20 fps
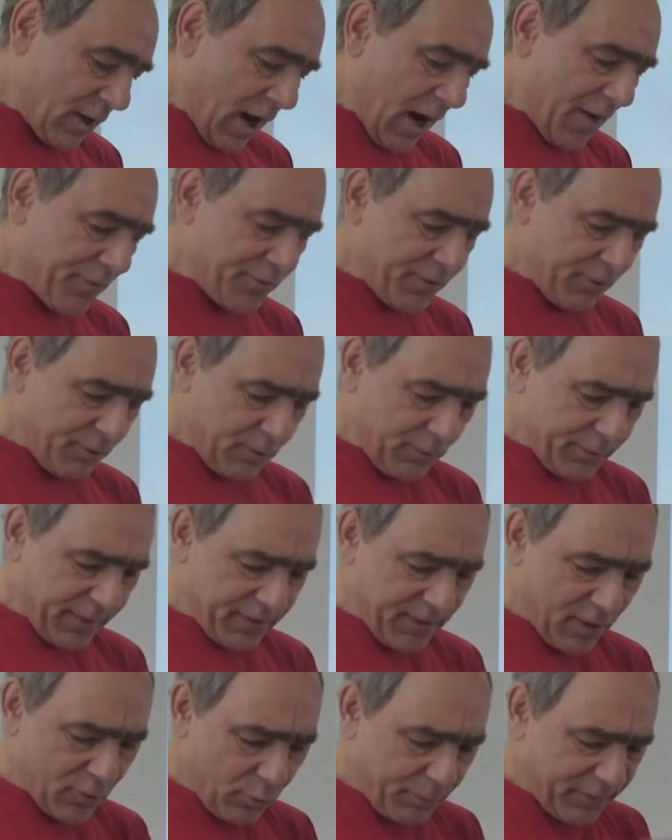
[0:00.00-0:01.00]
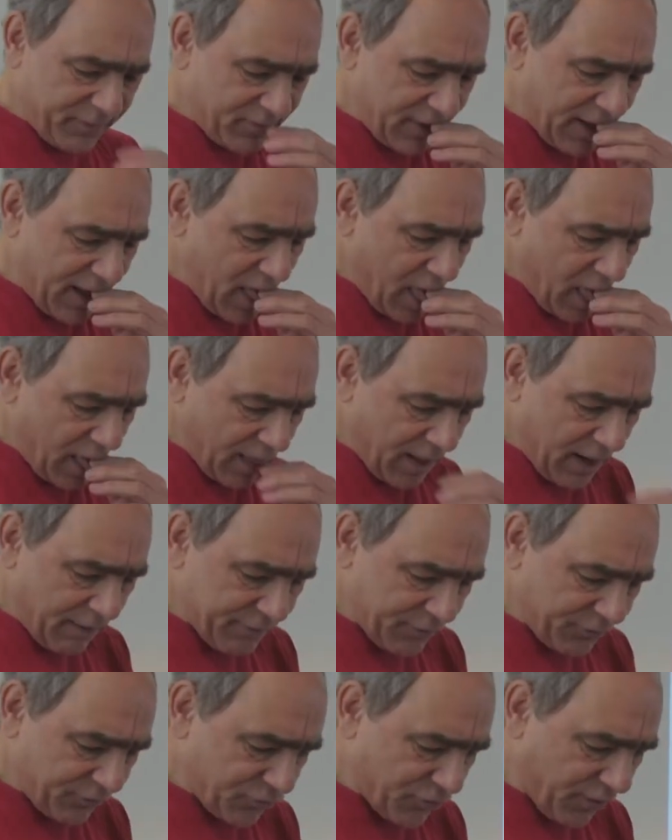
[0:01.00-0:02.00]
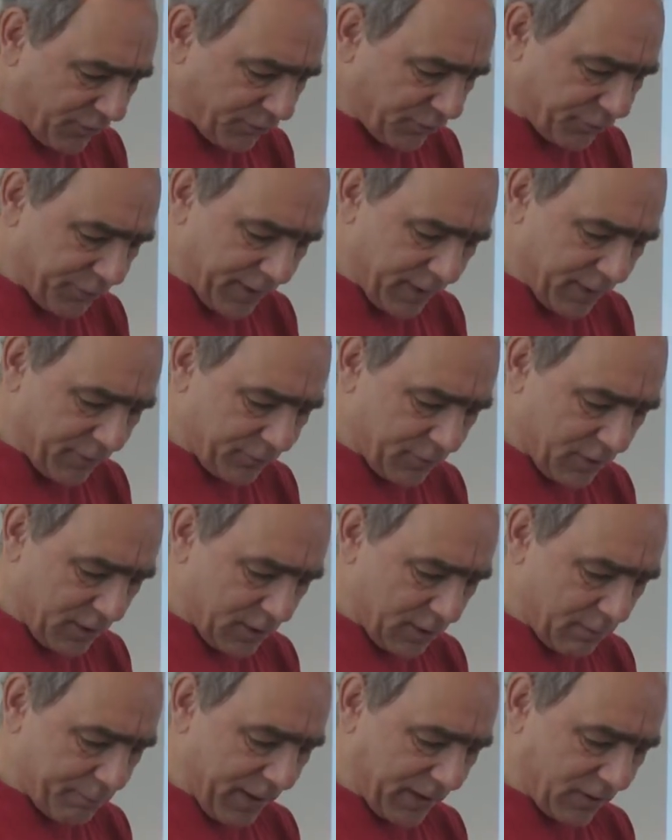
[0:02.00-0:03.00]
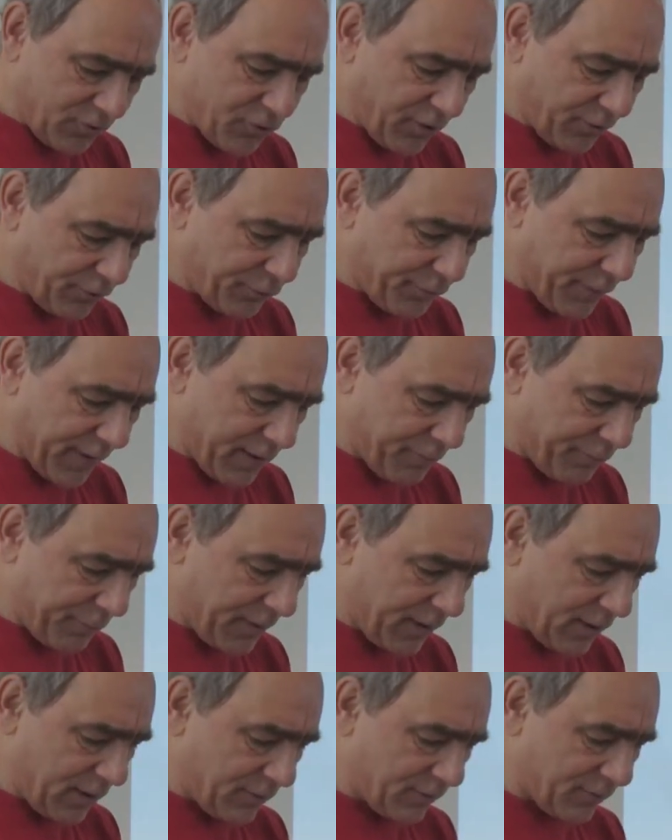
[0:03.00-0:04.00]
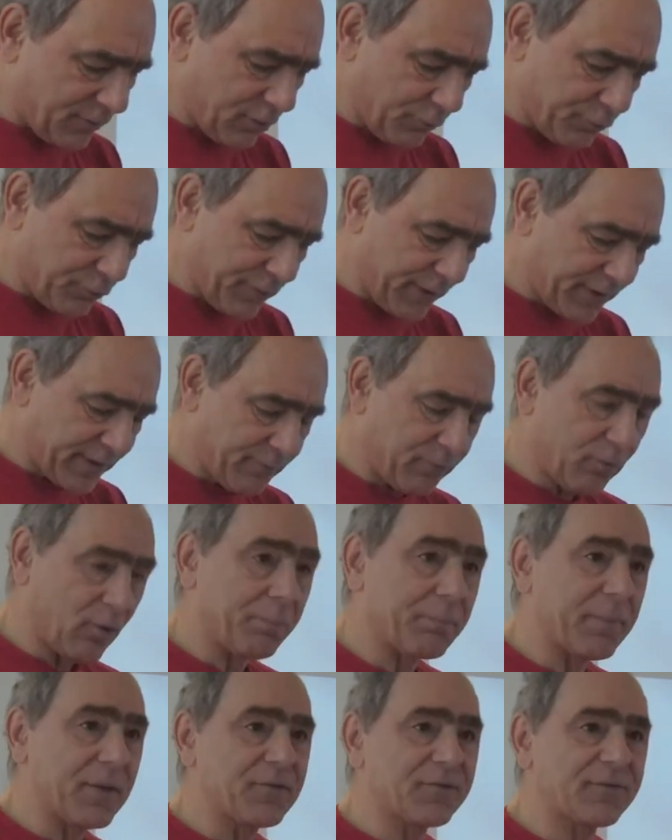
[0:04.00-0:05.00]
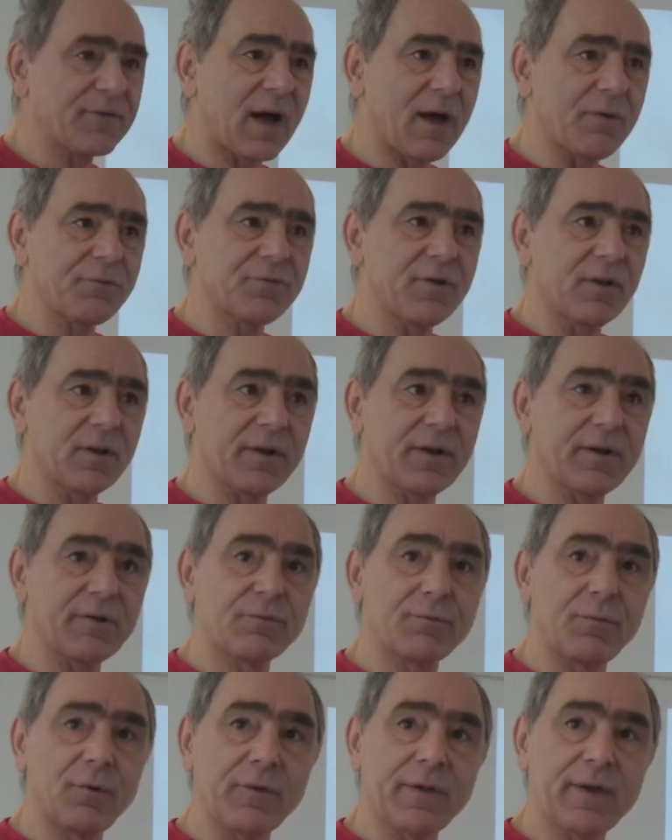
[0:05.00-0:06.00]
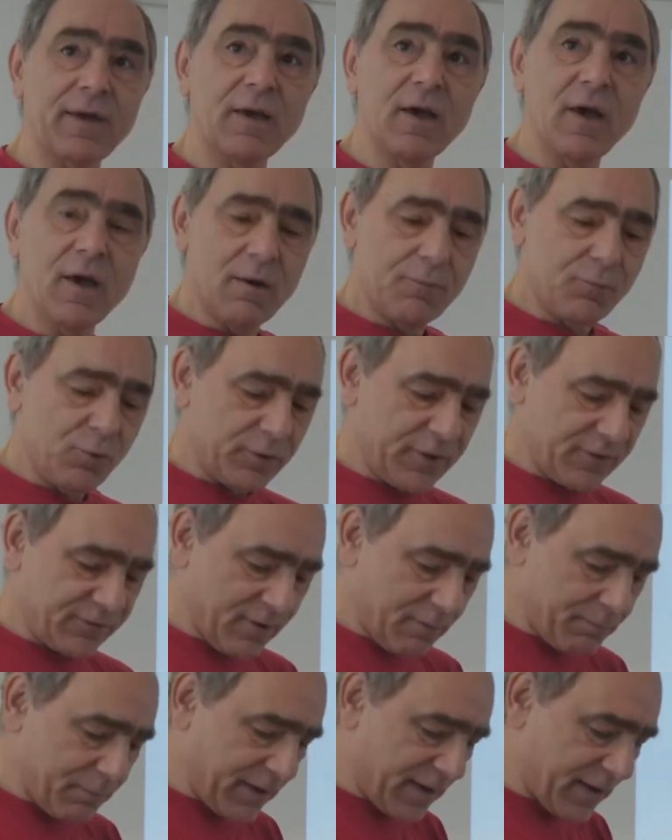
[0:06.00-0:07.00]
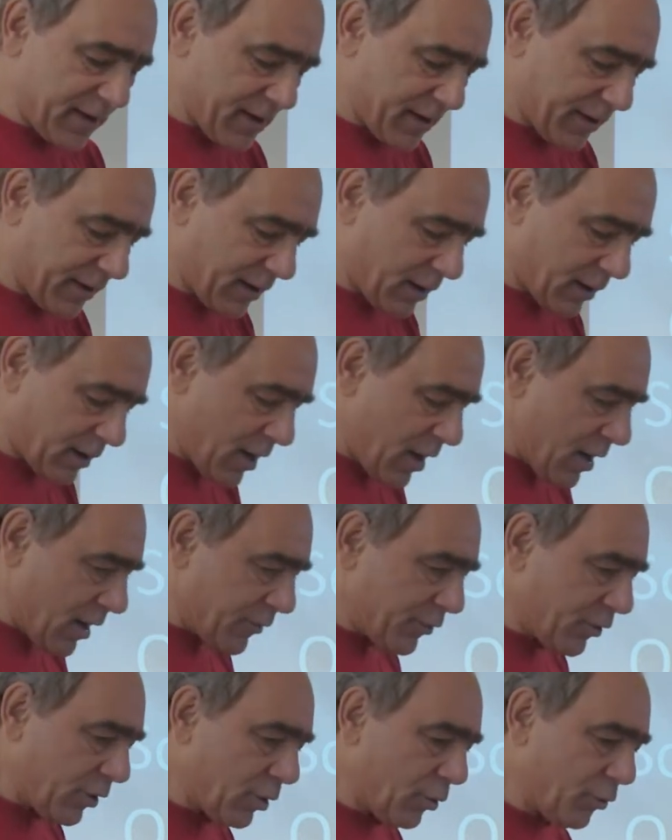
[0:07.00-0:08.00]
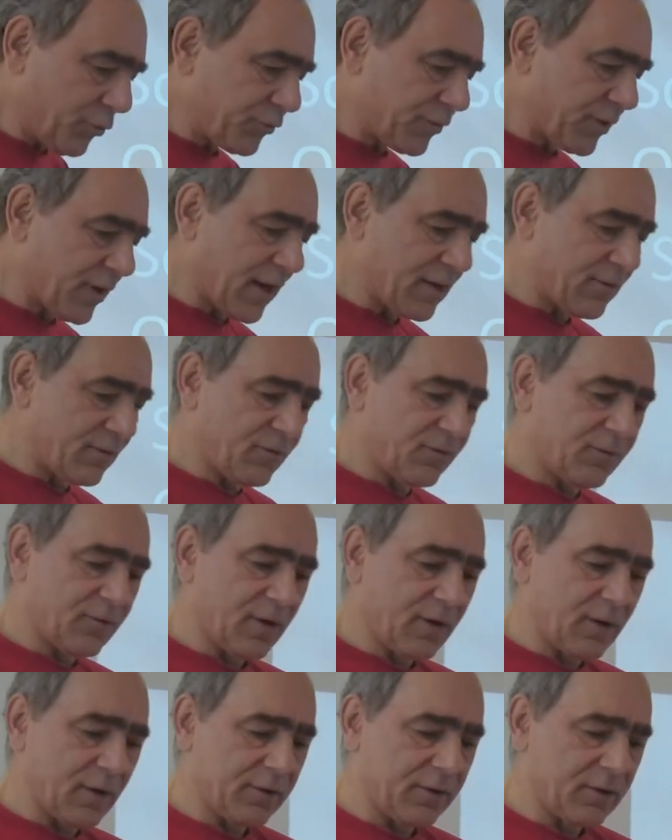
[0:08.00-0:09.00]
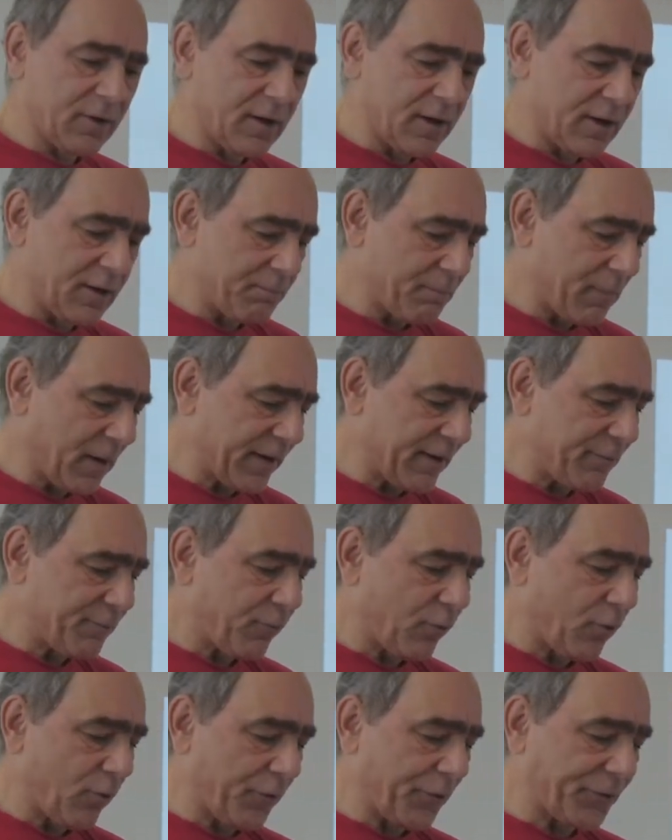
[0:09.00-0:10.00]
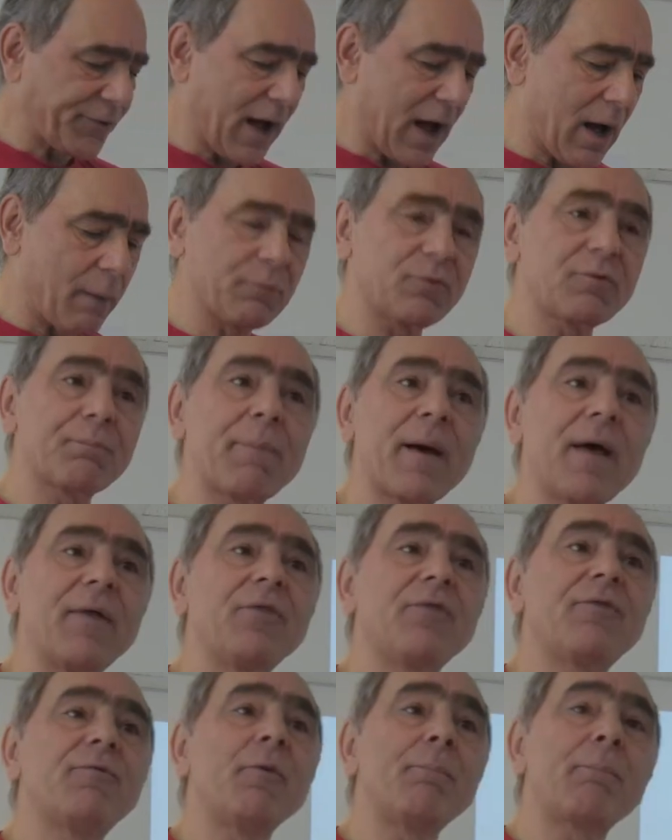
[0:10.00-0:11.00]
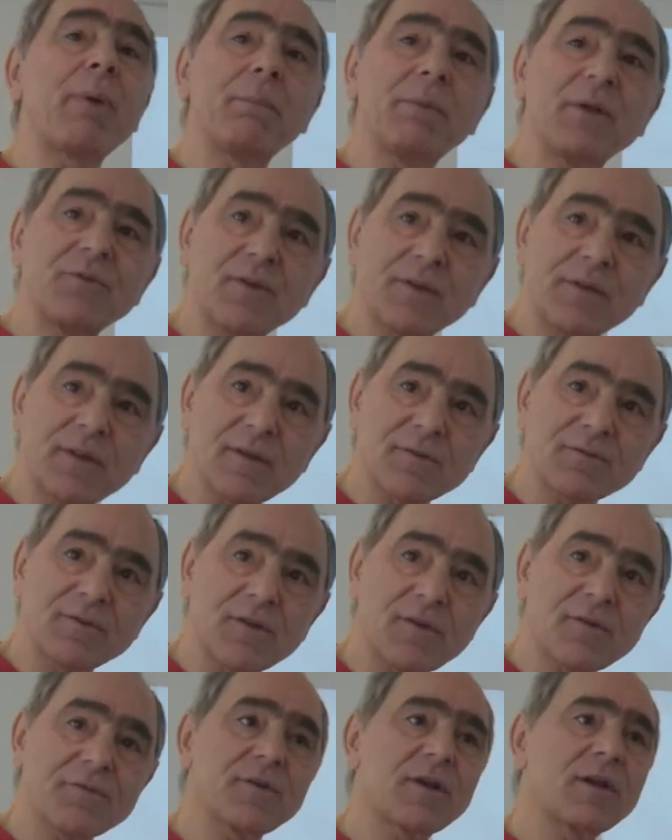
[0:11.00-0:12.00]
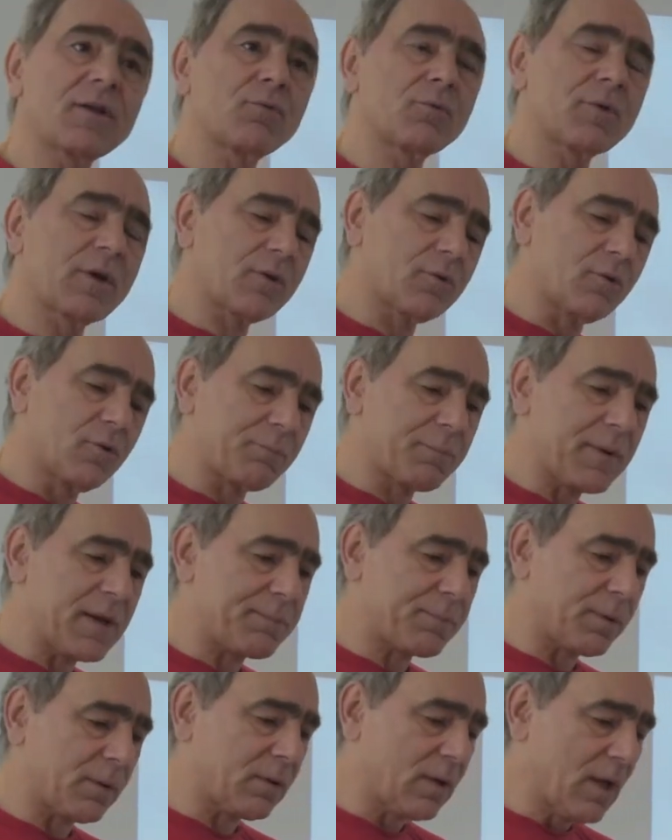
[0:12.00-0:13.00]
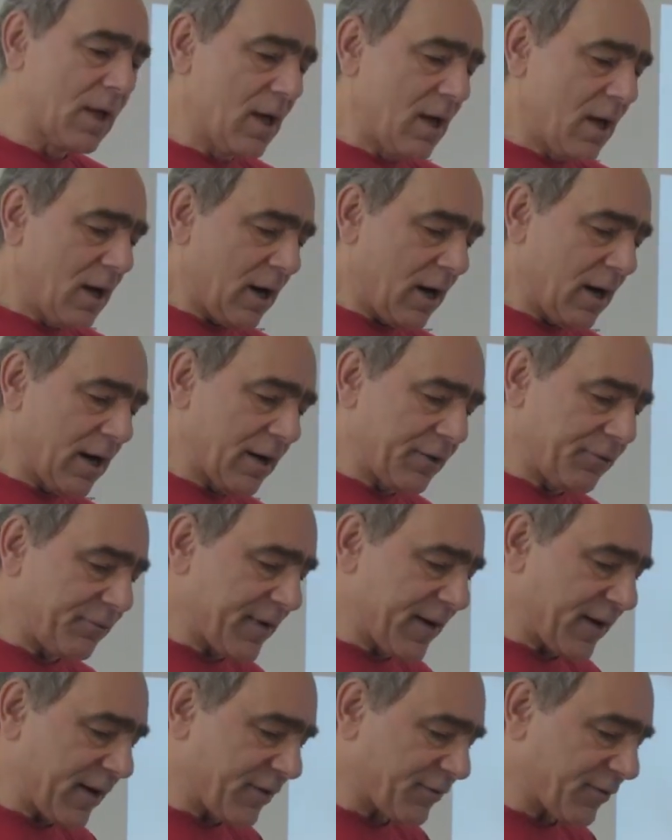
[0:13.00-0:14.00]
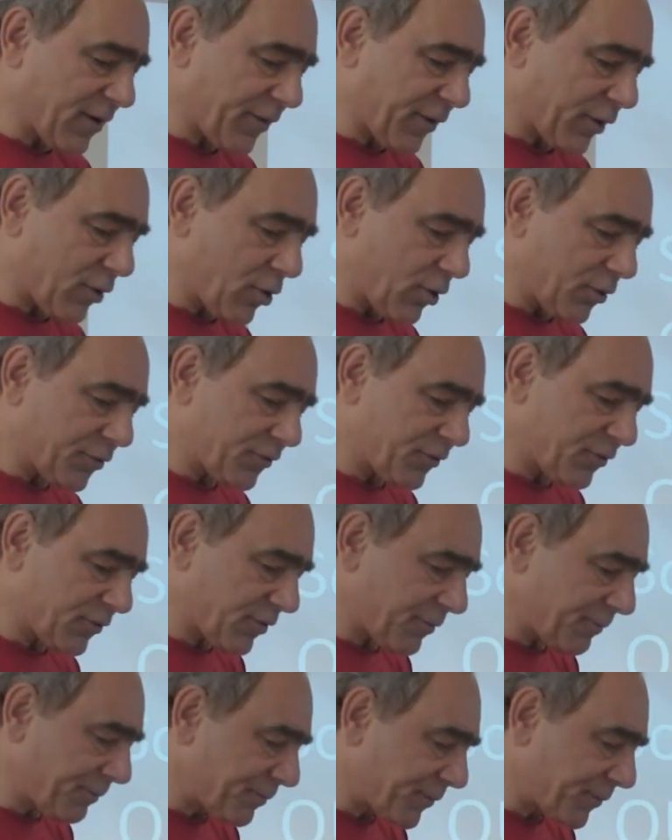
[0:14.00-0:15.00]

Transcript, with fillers: And that obviously covers transfer, uh, bank transfer fees, software development, staff salaries for the food assembly area. The host gets uh, uh, money for the time spent for publicity that's necessary to recruit people, uh, and various other costs.